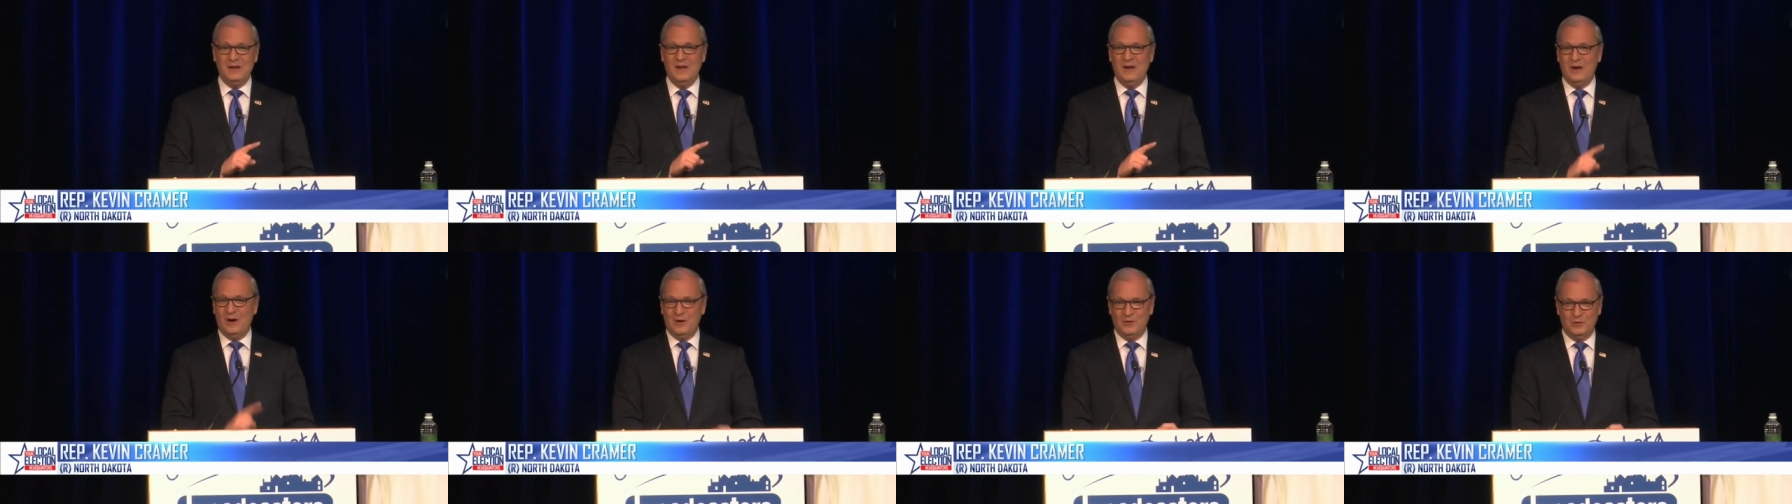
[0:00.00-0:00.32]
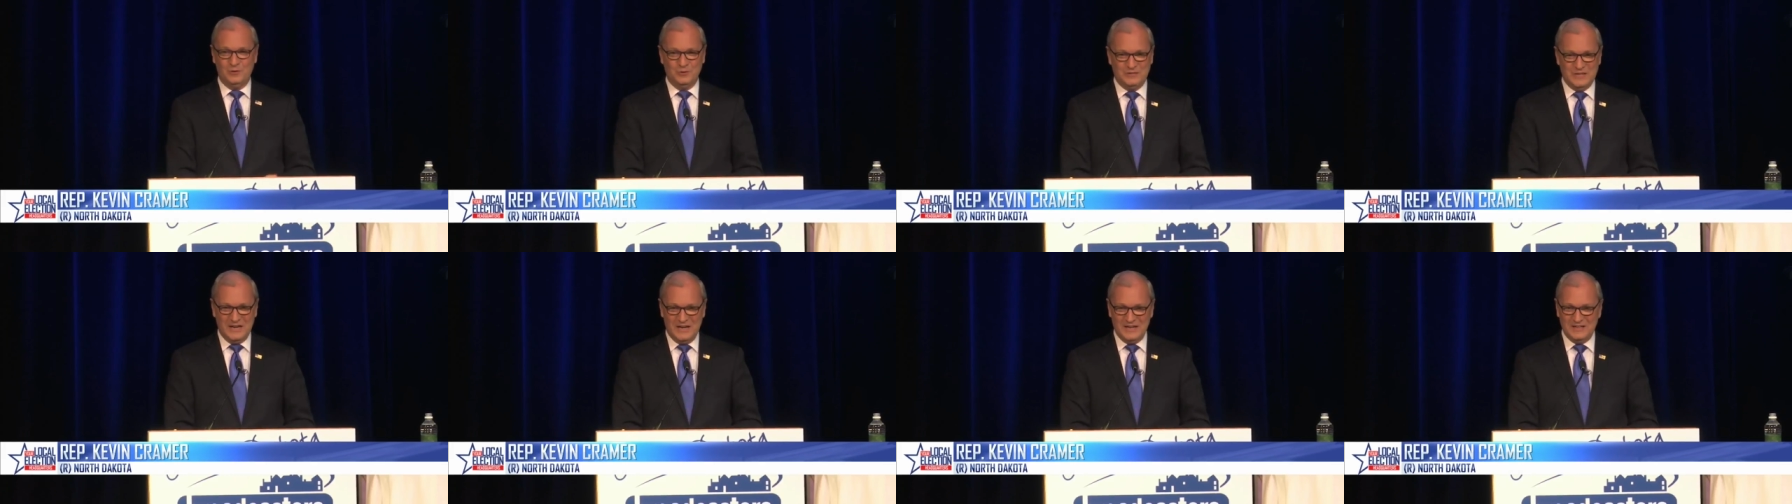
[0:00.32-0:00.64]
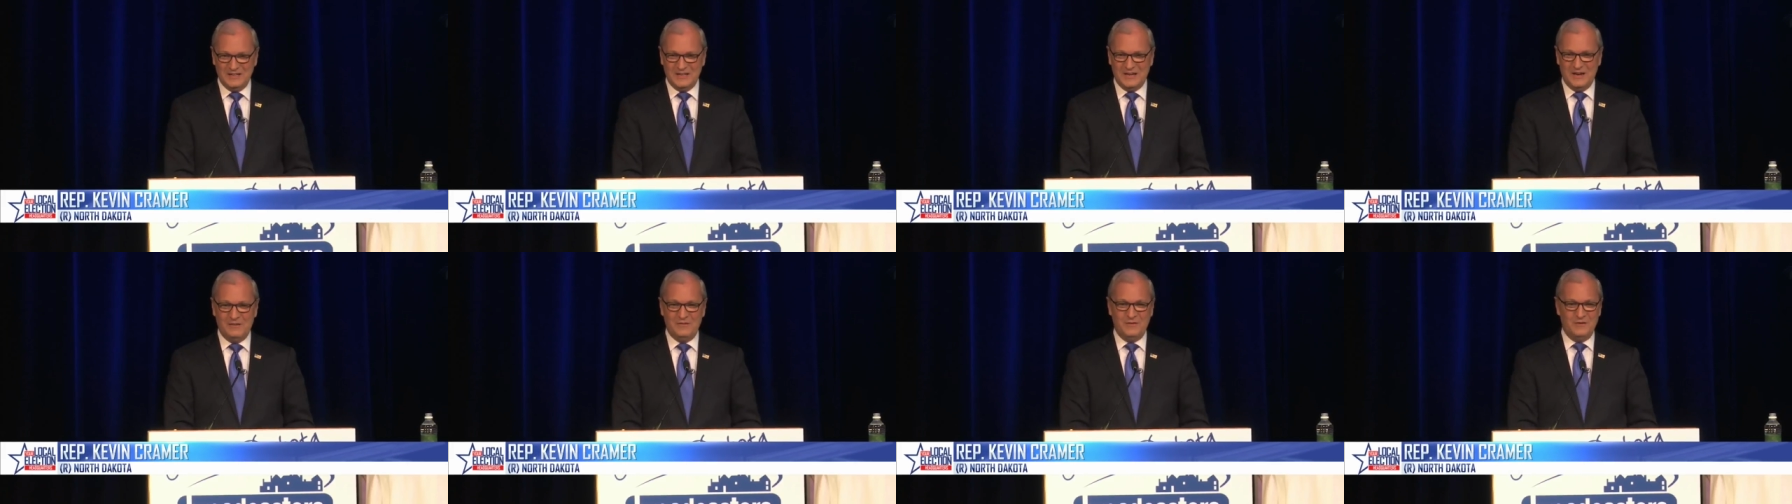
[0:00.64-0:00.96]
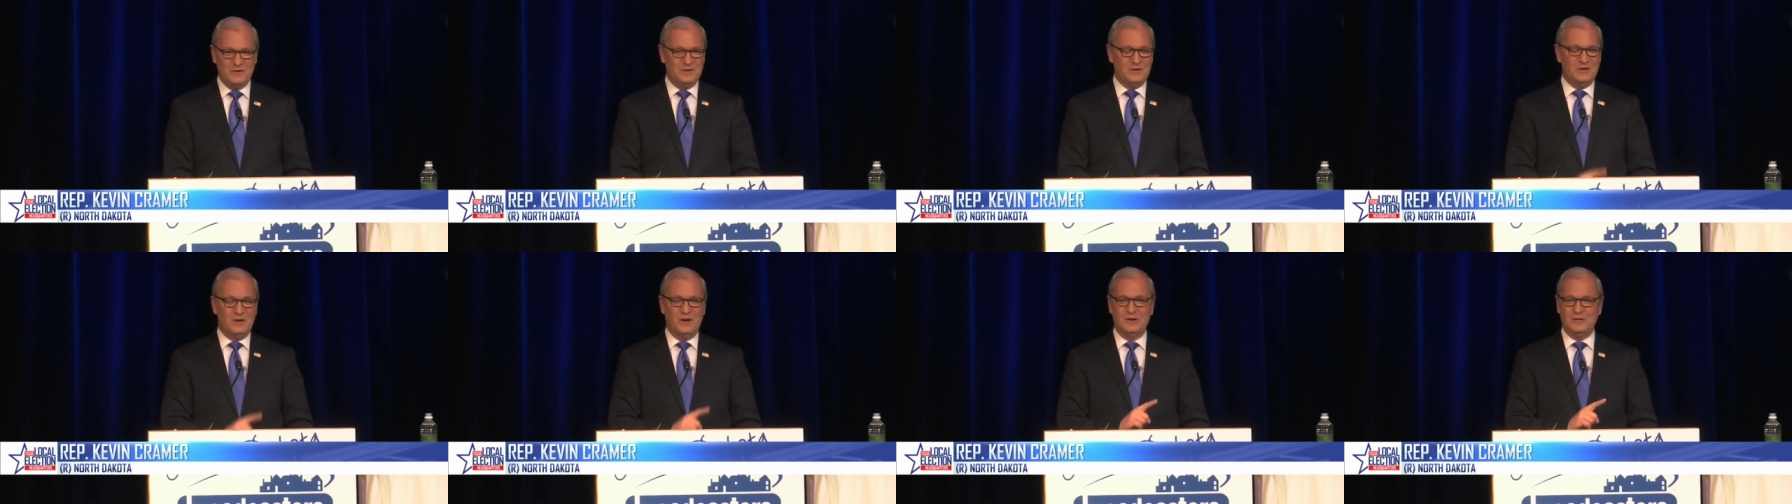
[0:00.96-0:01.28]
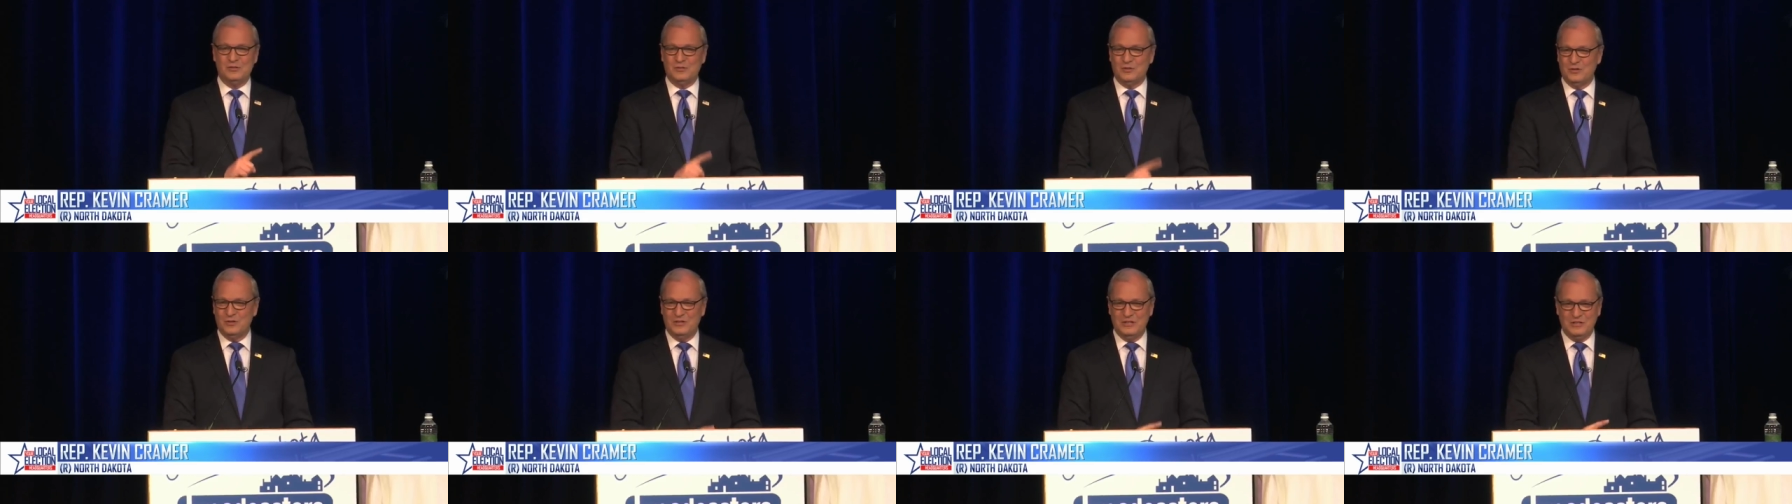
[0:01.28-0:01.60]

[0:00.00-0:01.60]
our lieutenant governor, our attorney